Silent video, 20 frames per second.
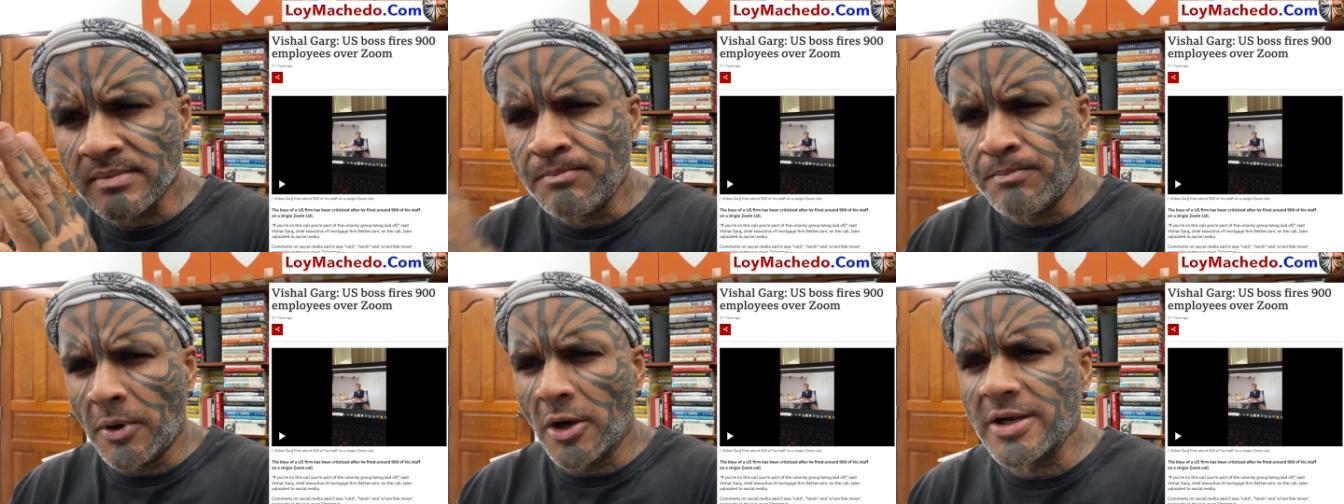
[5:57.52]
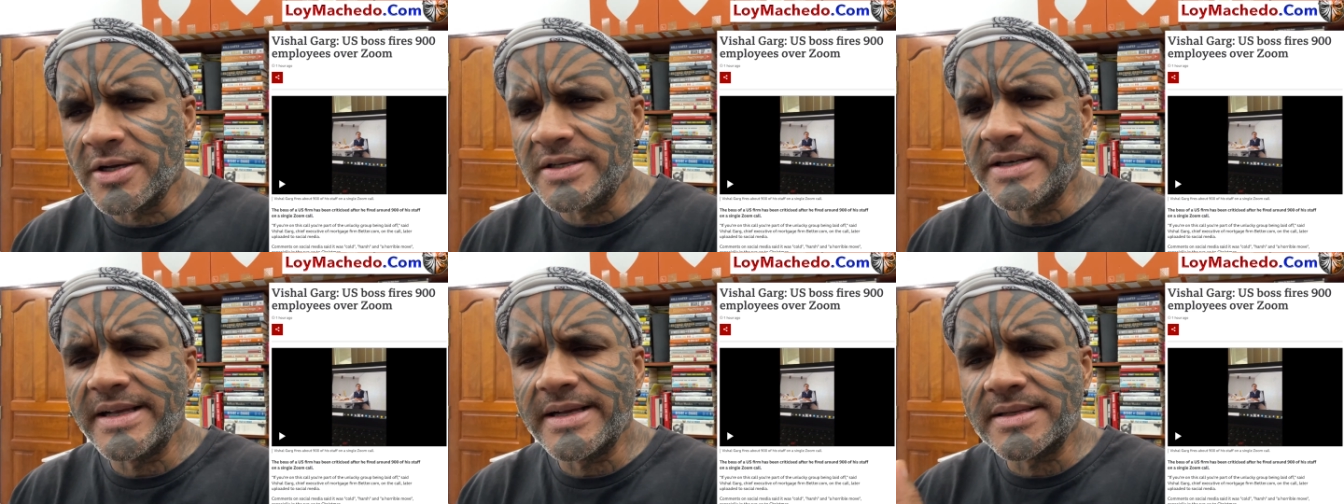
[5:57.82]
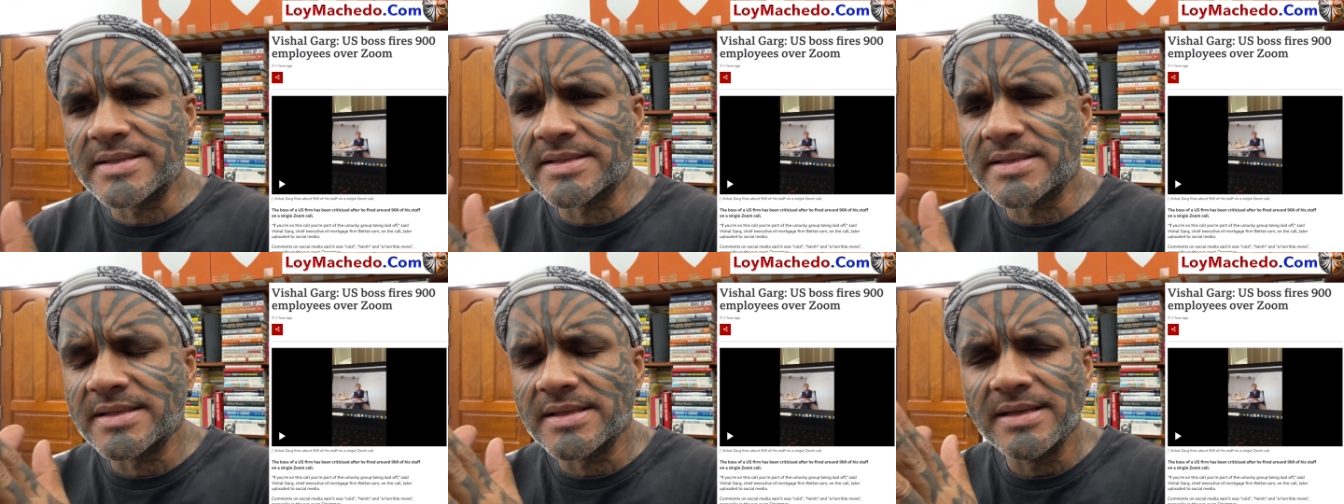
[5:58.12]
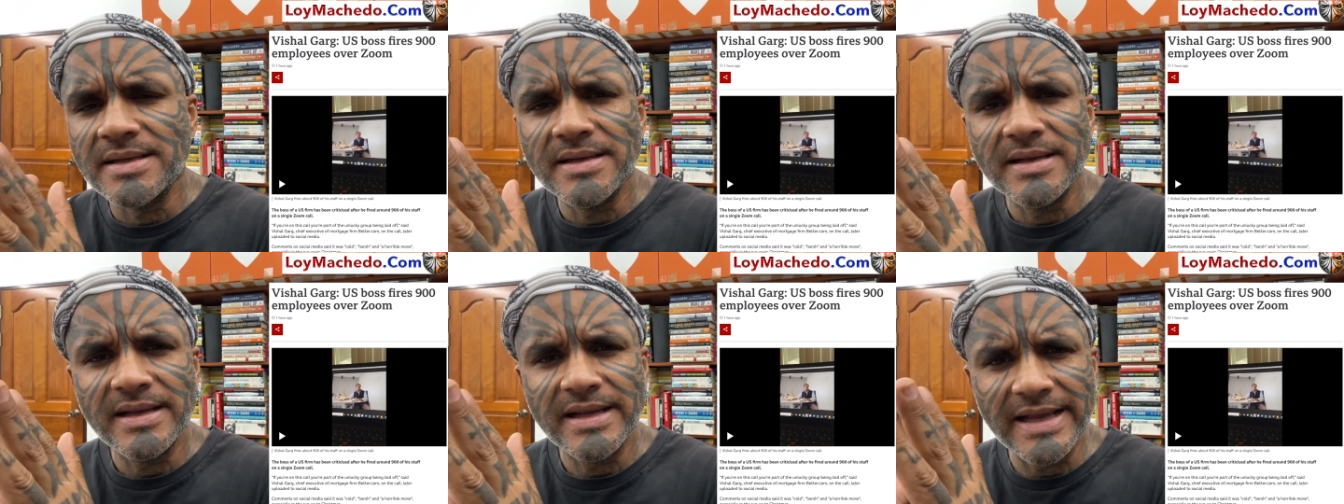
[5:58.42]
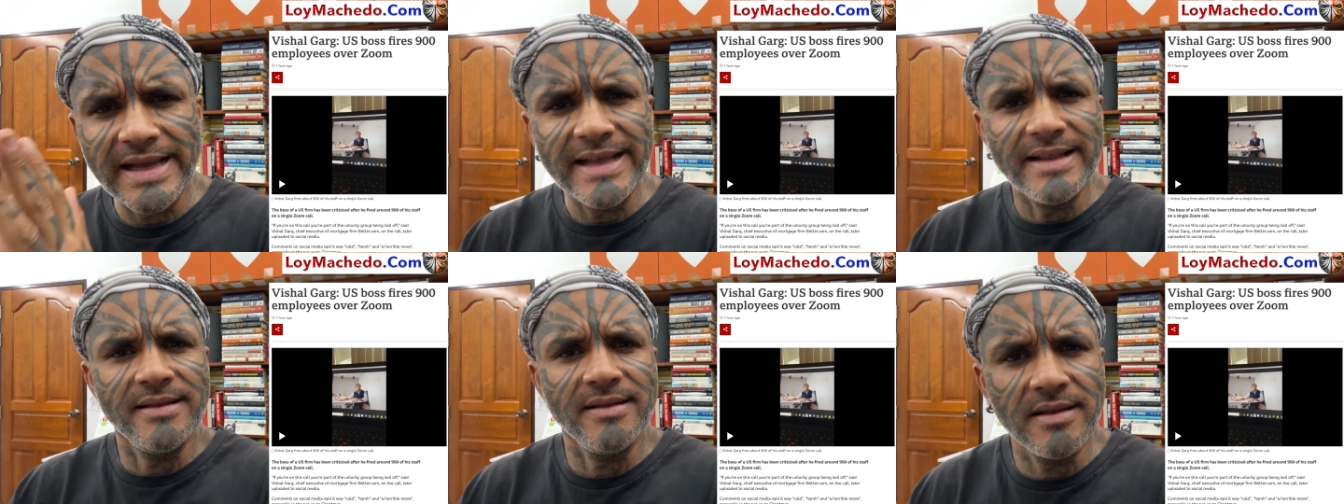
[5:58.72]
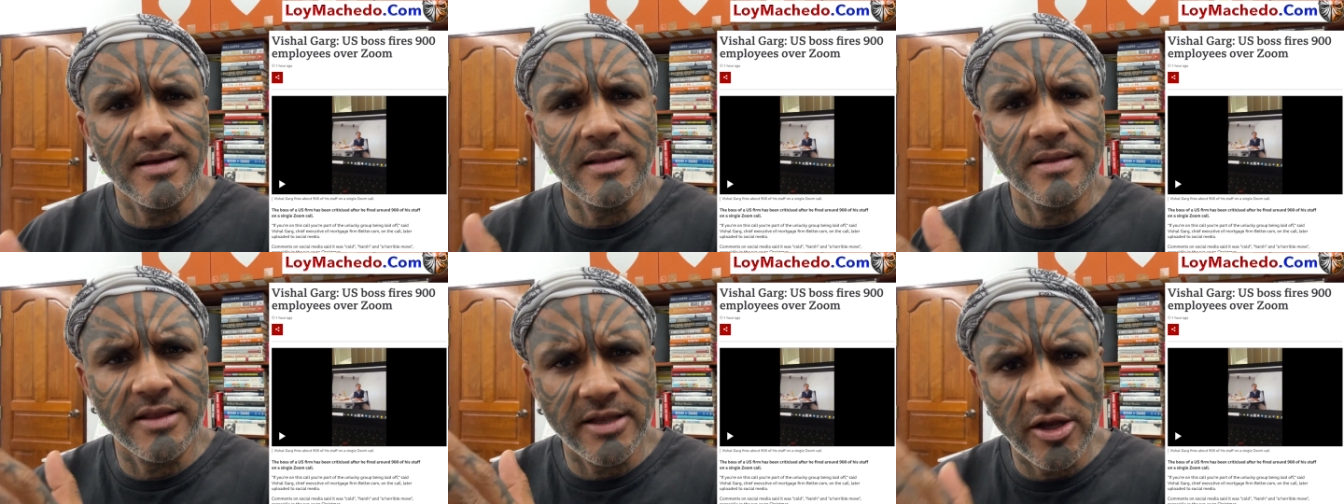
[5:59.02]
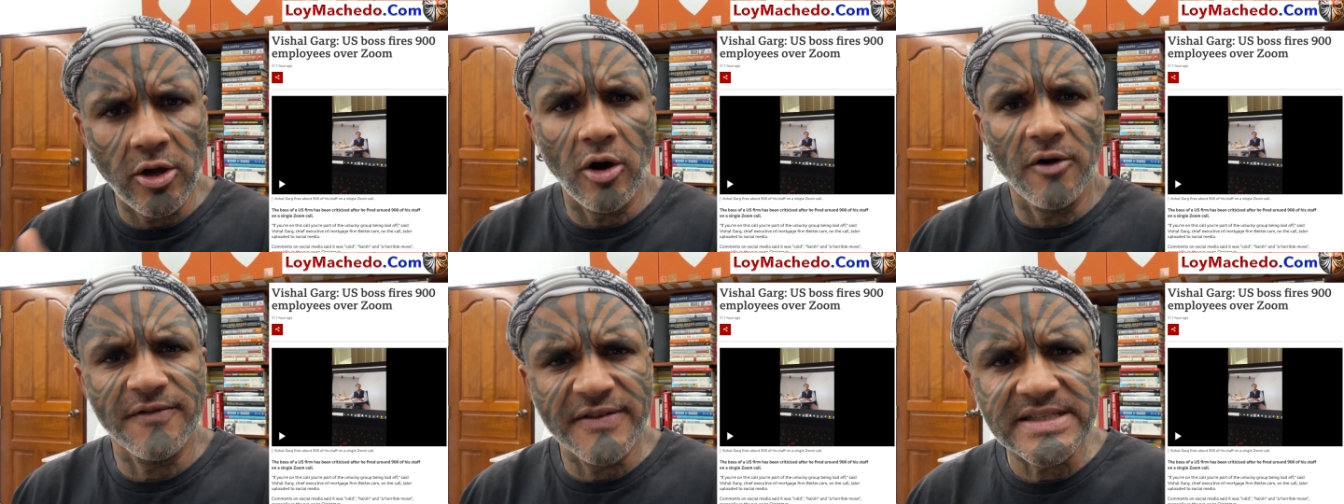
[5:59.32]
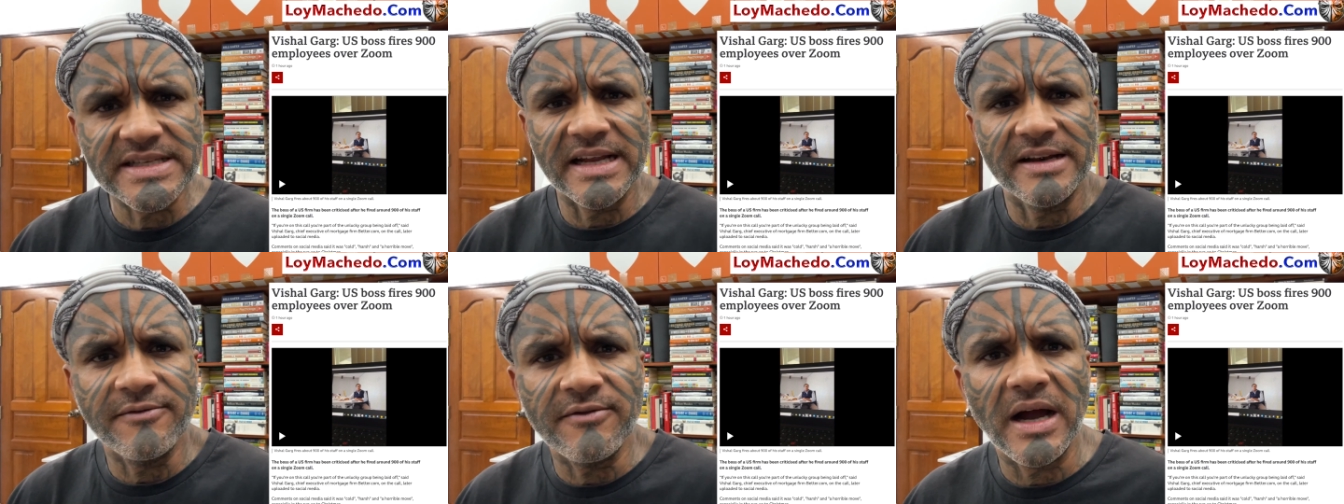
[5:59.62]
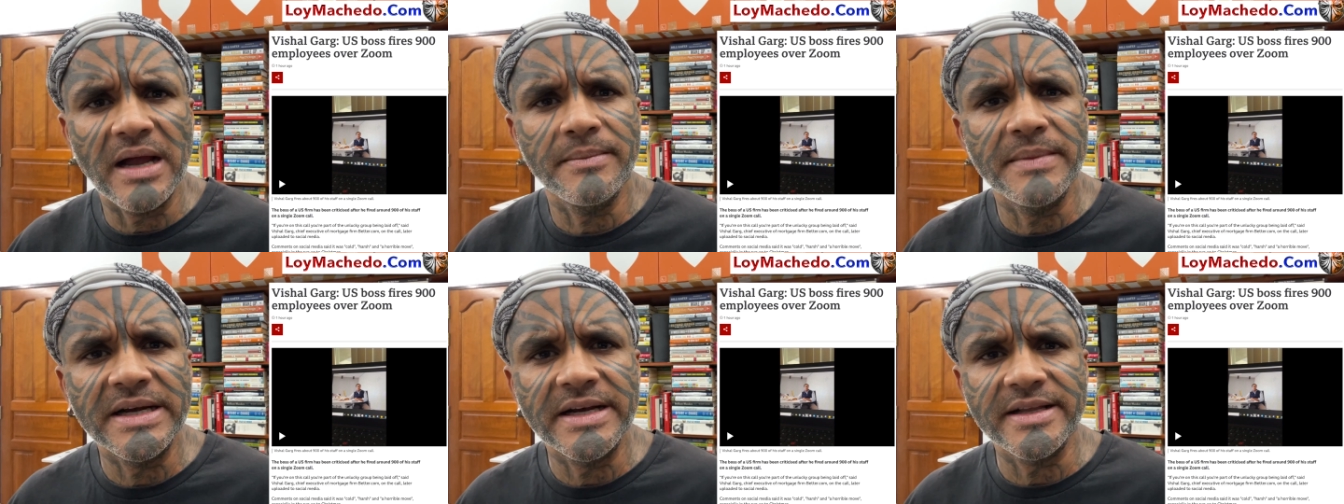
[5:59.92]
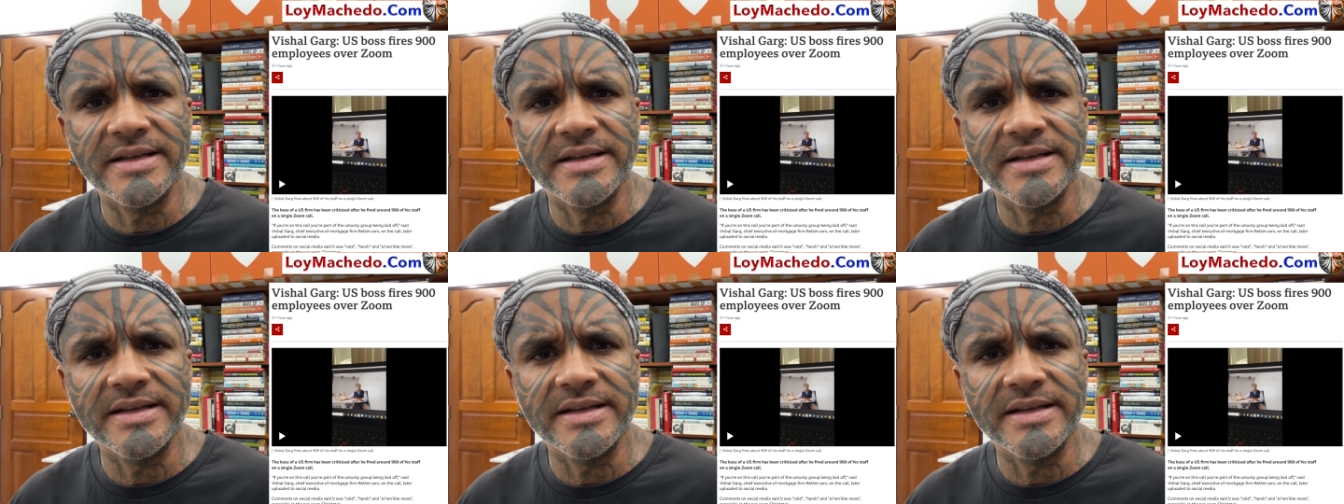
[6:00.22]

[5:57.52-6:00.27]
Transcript: politics in the office environment